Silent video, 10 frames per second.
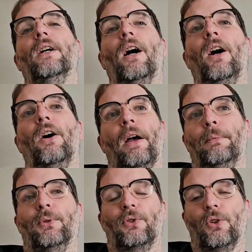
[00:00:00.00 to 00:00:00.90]
are
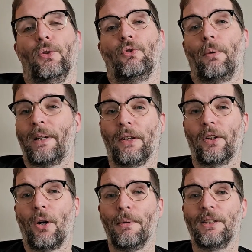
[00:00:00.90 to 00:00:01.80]
able to drop down in the
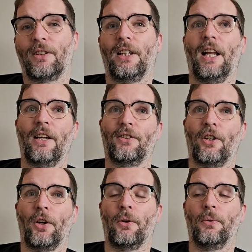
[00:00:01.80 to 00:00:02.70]
comments and let us
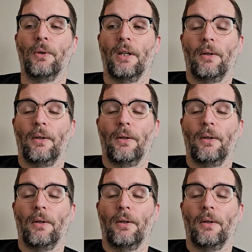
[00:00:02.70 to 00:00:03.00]
know